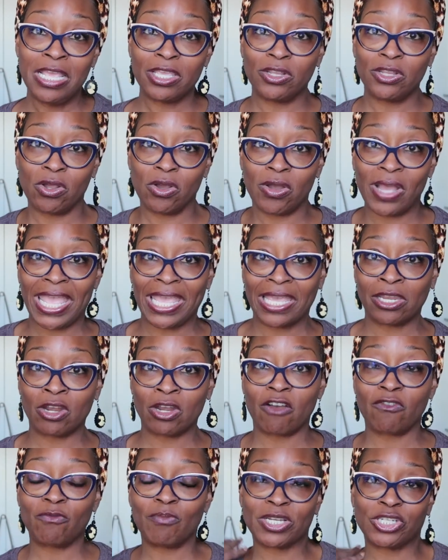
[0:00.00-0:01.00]
you know, hanging
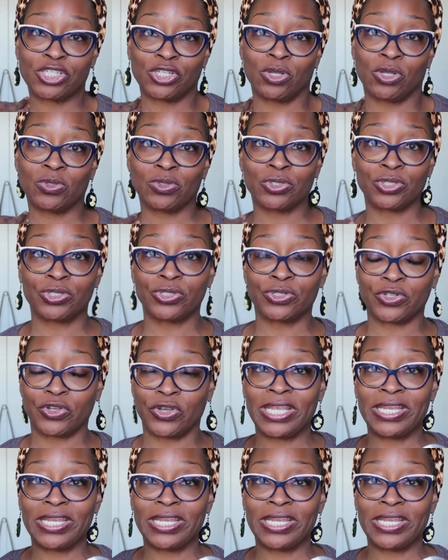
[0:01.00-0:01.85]
off my shoulders or